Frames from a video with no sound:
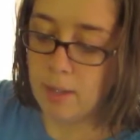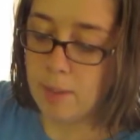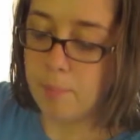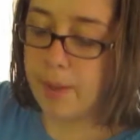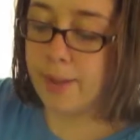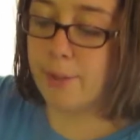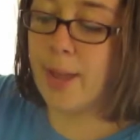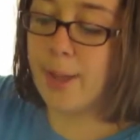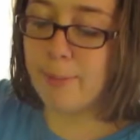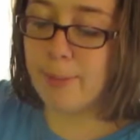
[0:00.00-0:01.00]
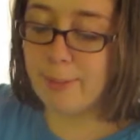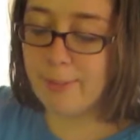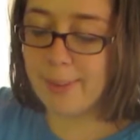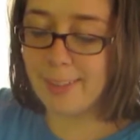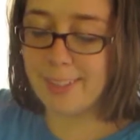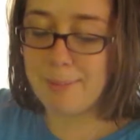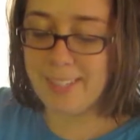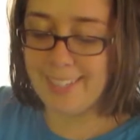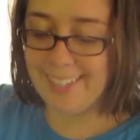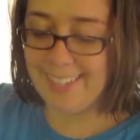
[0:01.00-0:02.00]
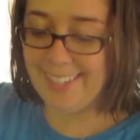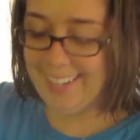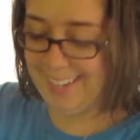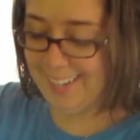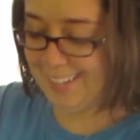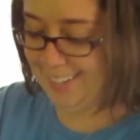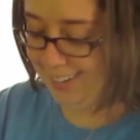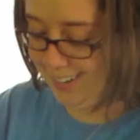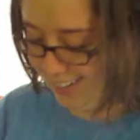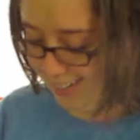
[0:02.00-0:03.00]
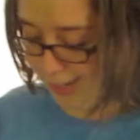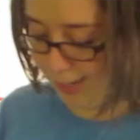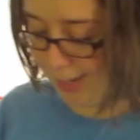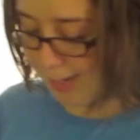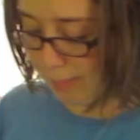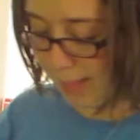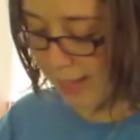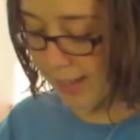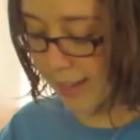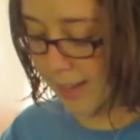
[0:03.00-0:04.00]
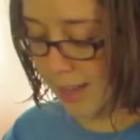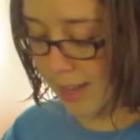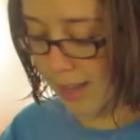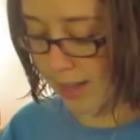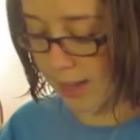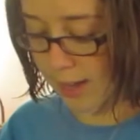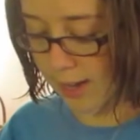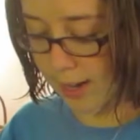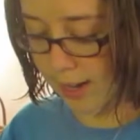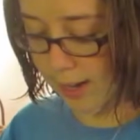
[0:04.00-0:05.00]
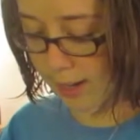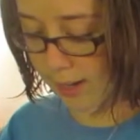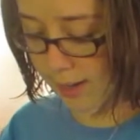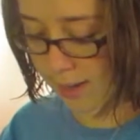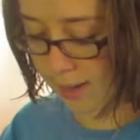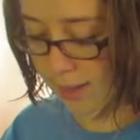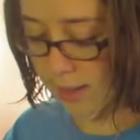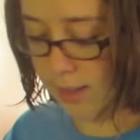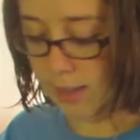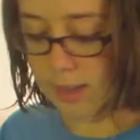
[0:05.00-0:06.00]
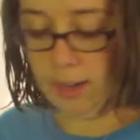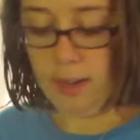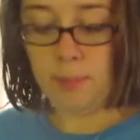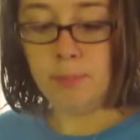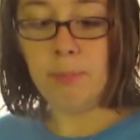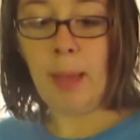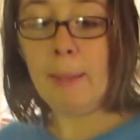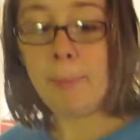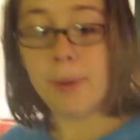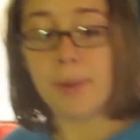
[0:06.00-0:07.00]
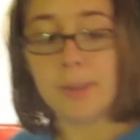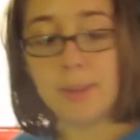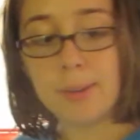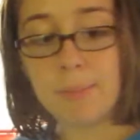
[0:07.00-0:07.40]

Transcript: do. But we were very limited in our cupcake uh, paper